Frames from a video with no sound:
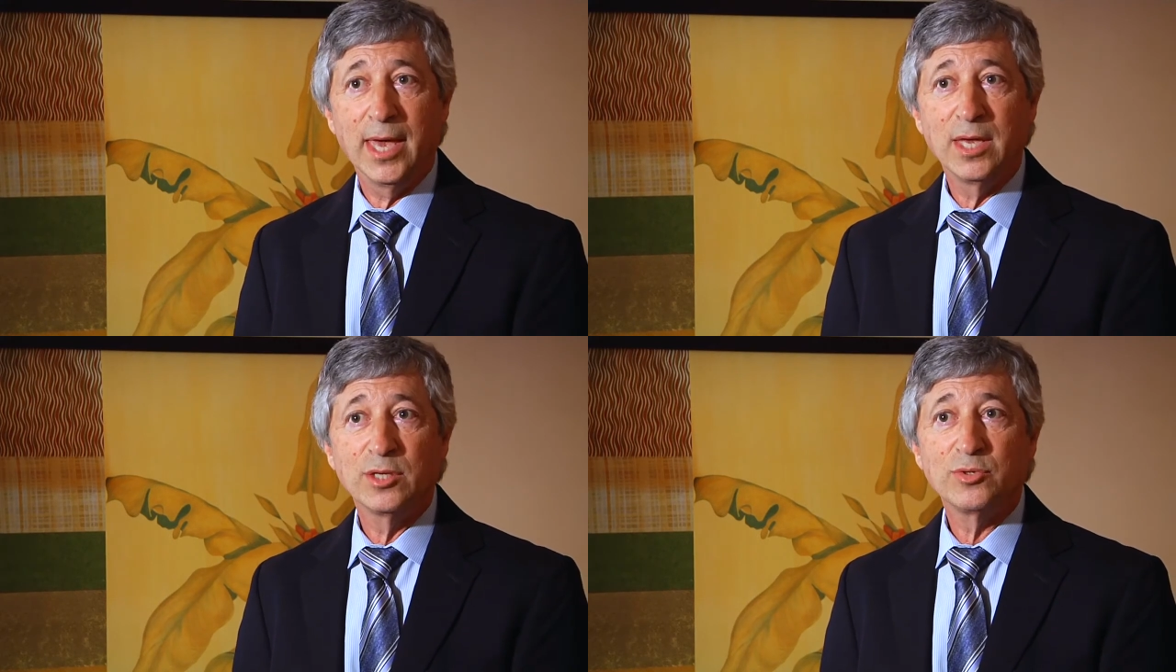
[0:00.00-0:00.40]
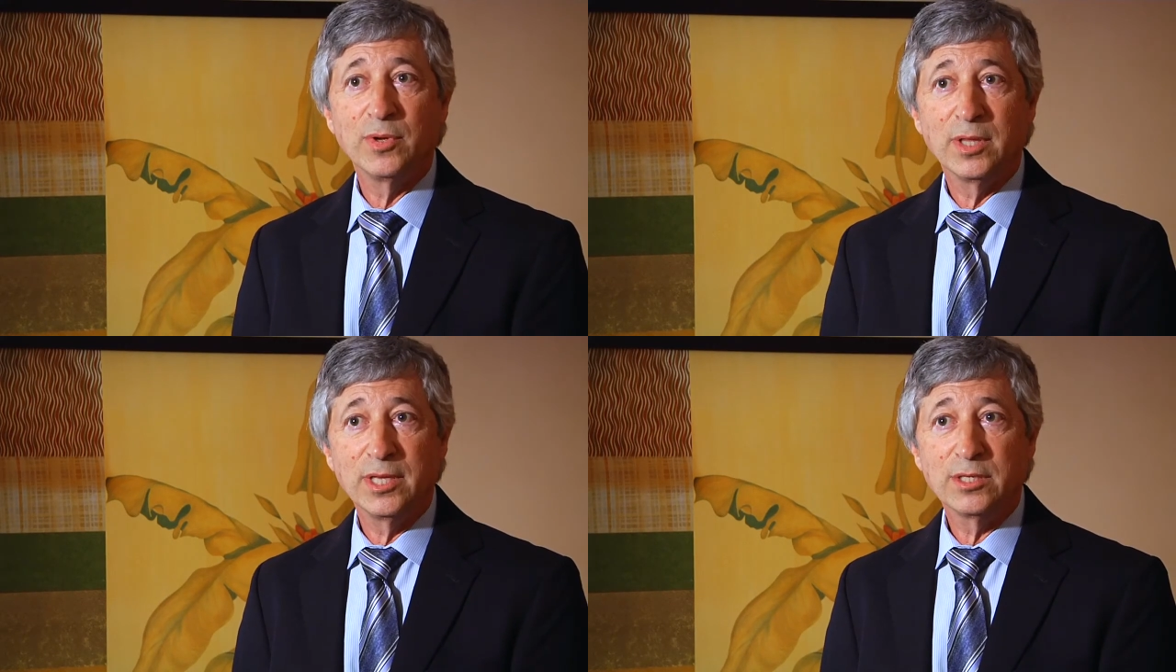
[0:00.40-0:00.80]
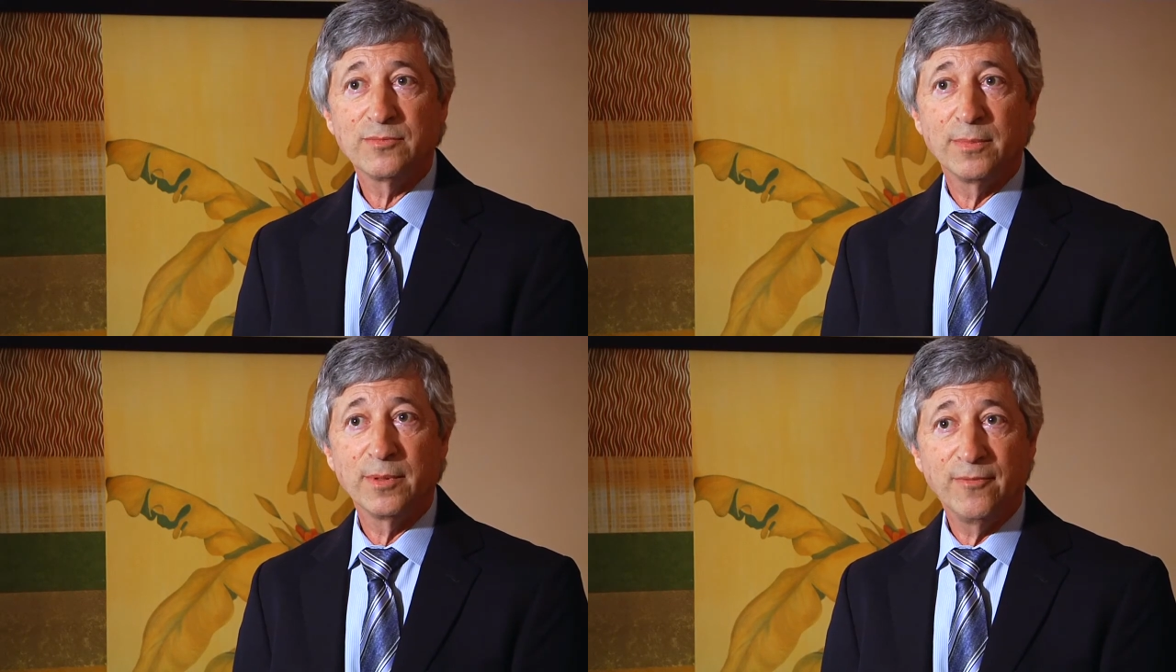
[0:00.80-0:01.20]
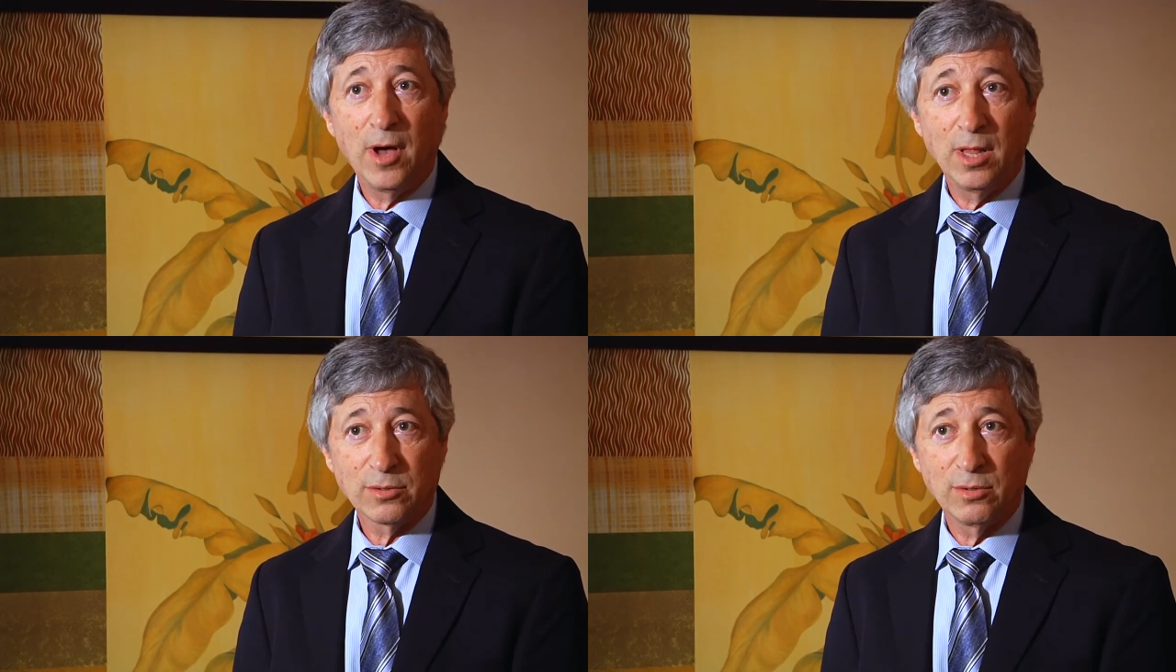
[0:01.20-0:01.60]
egg is released from the
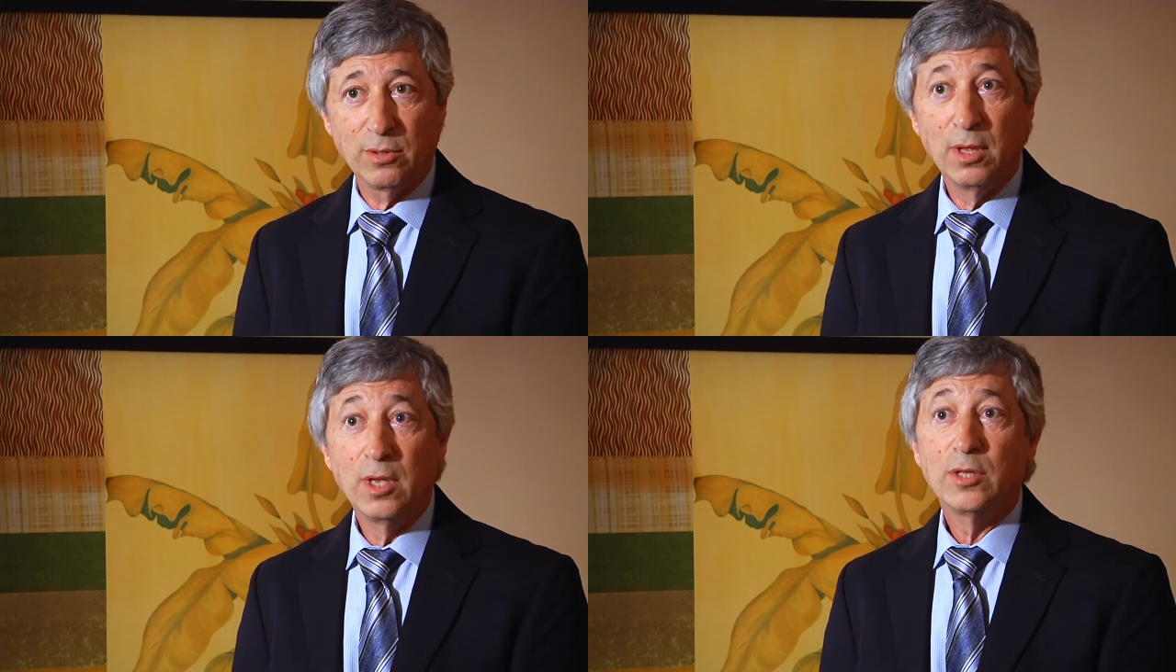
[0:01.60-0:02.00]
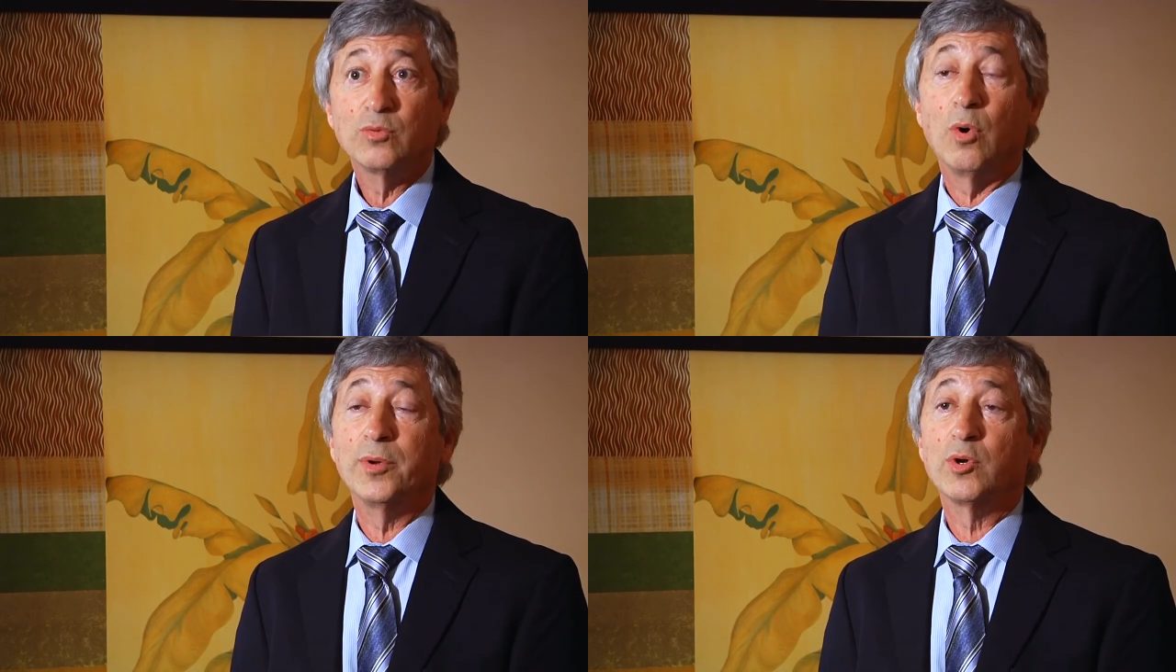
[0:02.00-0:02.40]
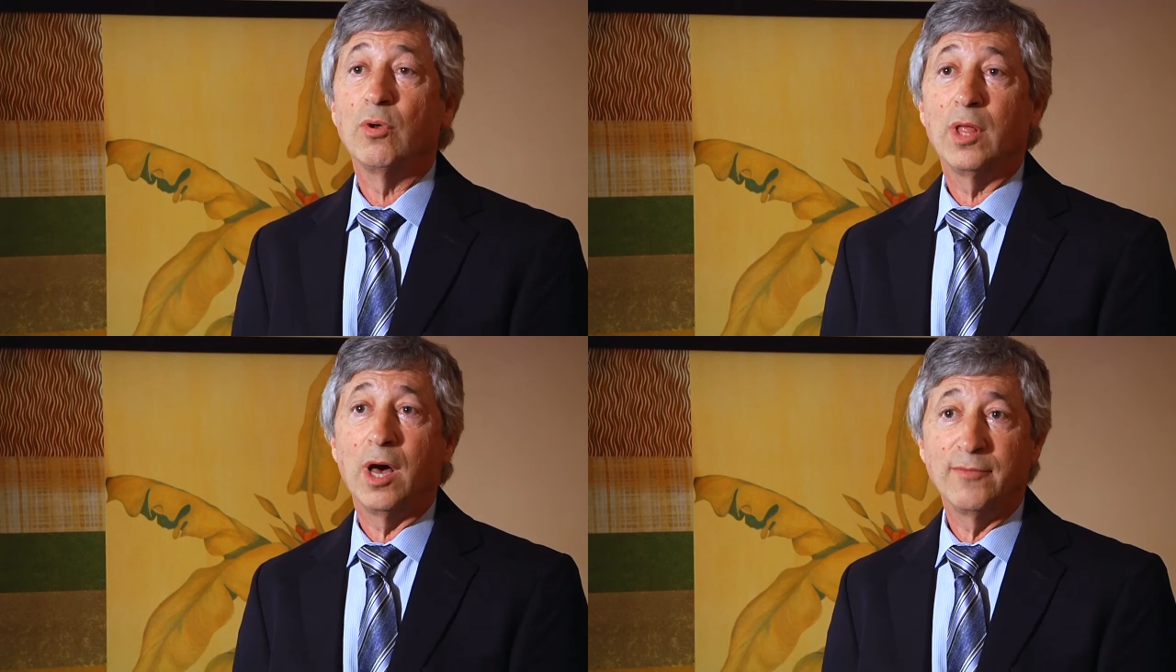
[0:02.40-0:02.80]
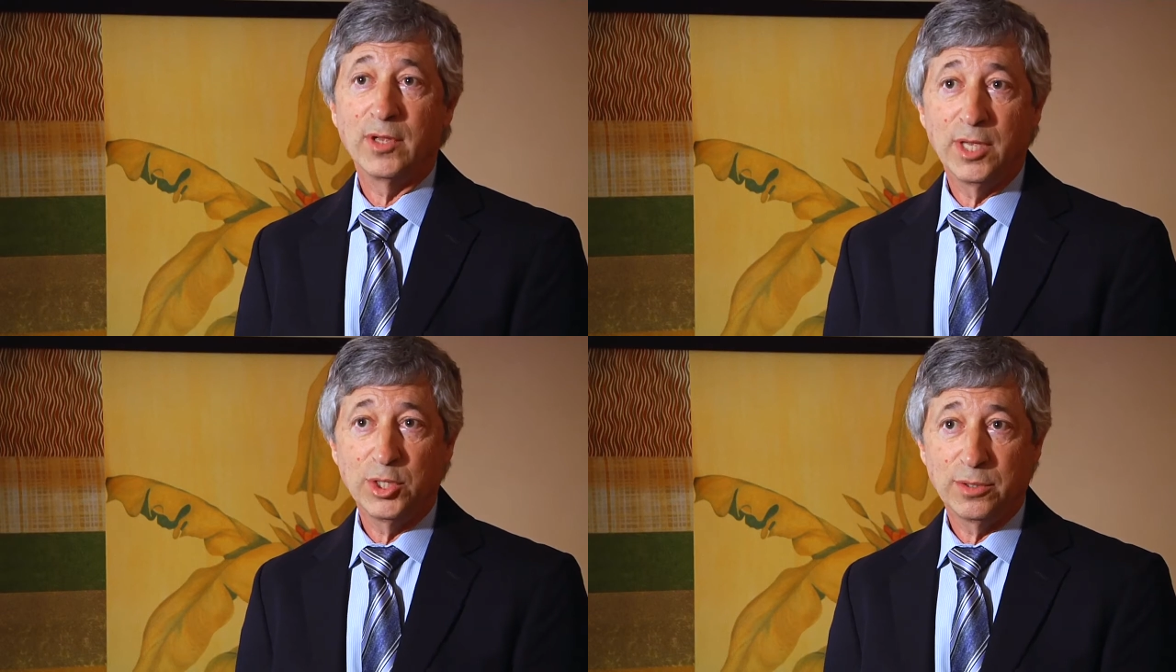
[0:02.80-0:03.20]
follicle. It's what we call
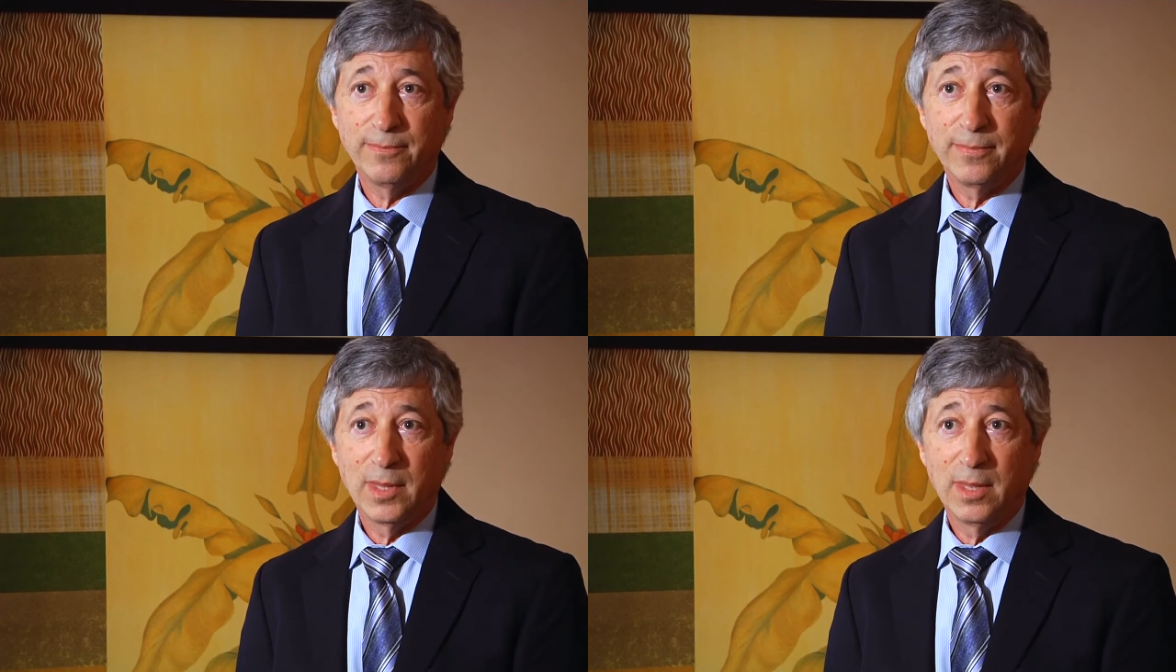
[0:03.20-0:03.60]
ovulation.